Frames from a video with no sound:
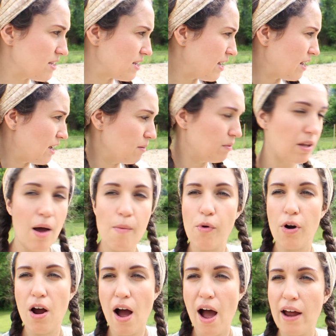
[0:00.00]
getting a lot
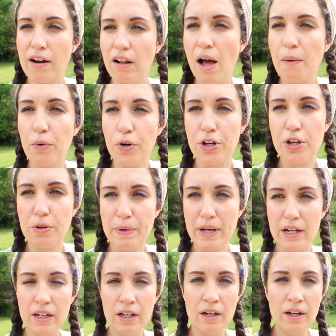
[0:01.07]
more hot and a lot more
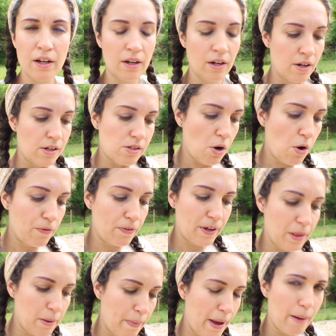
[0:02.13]
humid. So hopefully
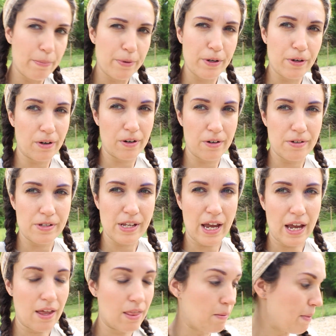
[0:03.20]
the peppers
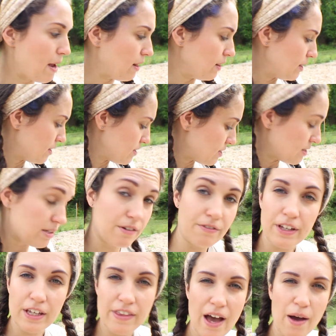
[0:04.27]
and the melons and stuff
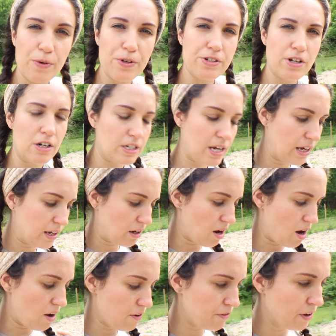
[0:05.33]
like that will start taking
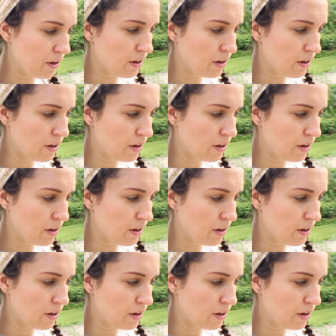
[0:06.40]
off.